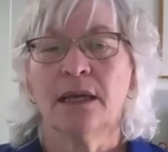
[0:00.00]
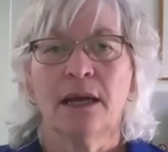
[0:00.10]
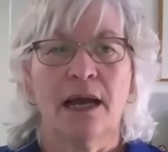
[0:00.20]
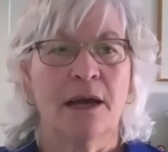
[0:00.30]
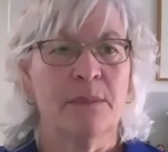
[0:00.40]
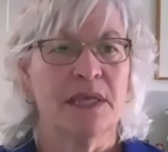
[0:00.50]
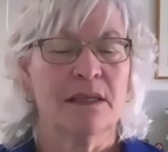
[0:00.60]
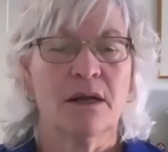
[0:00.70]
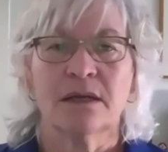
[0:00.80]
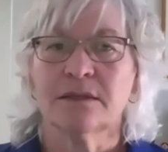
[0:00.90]
And
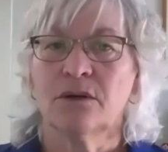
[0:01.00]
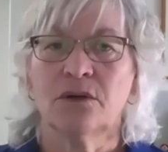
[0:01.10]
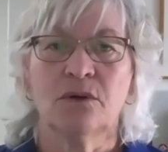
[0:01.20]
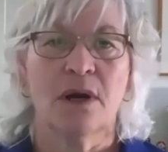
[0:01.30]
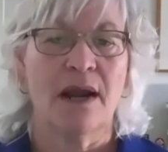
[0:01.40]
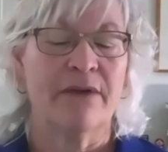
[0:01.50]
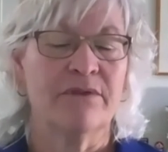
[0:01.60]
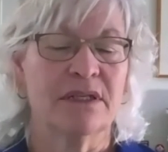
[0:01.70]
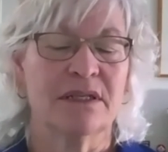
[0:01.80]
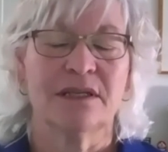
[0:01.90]
then also who are
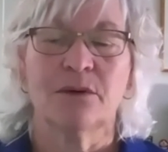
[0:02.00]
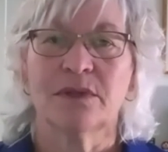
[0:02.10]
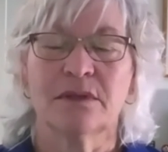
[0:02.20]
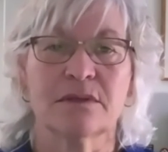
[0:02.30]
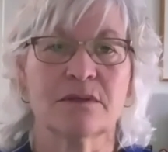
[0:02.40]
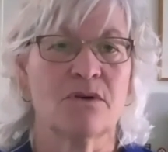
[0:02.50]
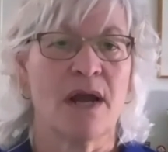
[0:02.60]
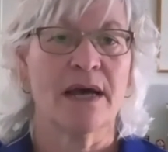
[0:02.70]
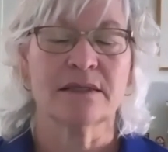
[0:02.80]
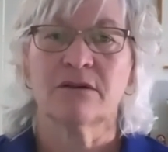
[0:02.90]
having to deal with the
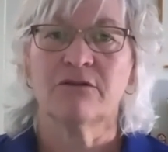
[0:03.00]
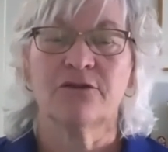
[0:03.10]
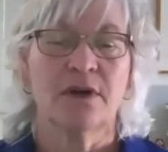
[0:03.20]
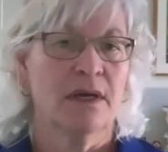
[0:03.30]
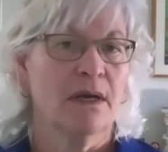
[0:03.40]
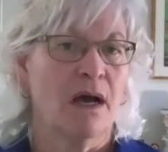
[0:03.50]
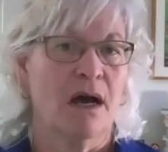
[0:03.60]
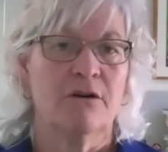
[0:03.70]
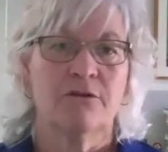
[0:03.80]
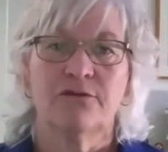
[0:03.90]
stress
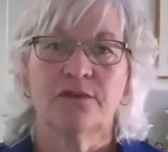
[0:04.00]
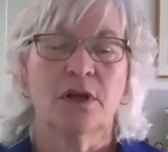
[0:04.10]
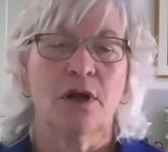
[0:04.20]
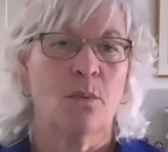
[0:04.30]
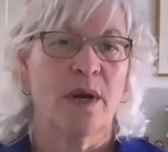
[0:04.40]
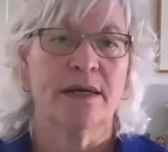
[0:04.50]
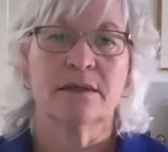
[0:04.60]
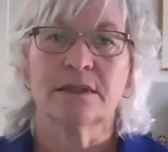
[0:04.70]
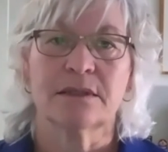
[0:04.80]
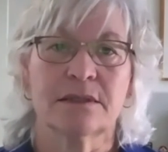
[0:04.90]
of
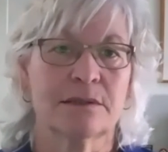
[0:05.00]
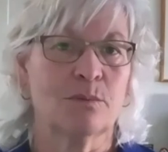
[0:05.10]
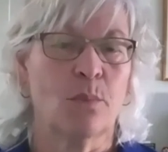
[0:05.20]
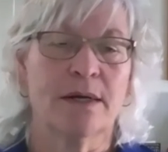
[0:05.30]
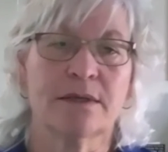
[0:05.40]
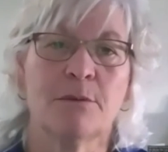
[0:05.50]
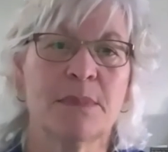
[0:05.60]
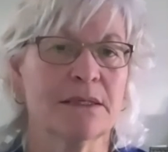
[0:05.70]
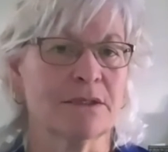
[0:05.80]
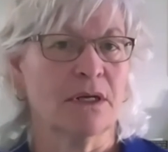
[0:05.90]
where's our
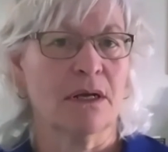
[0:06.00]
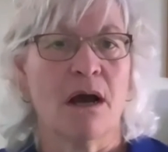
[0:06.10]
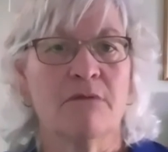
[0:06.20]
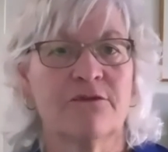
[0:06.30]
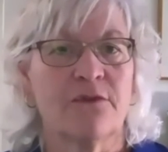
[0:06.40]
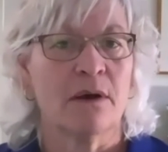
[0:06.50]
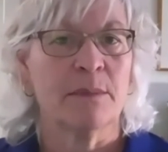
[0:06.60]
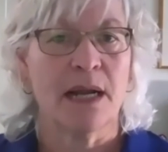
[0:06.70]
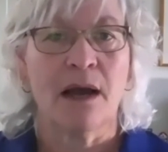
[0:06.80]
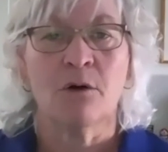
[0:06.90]
meals going to come from,
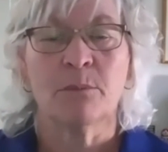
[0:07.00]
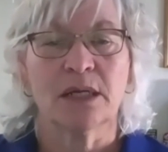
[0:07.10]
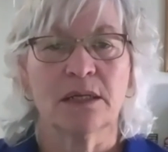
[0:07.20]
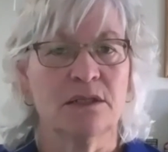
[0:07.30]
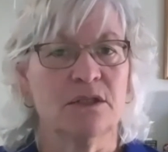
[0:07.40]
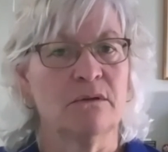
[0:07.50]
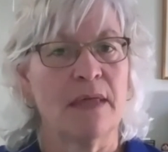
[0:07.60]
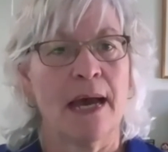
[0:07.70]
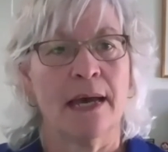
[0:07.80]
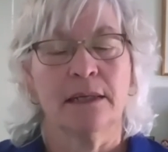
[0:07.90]
and how am I going to do
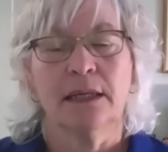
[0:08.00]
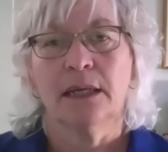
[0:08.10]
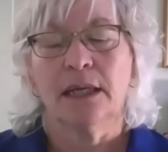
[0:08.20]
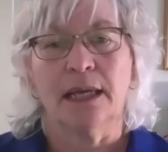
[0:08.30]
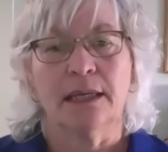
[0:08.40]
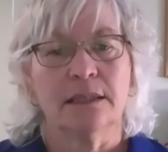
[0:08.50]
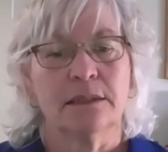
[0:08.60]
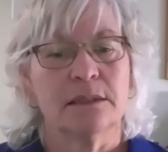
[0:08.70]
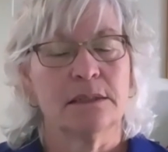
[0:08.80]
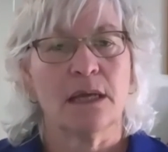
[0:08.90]
that, and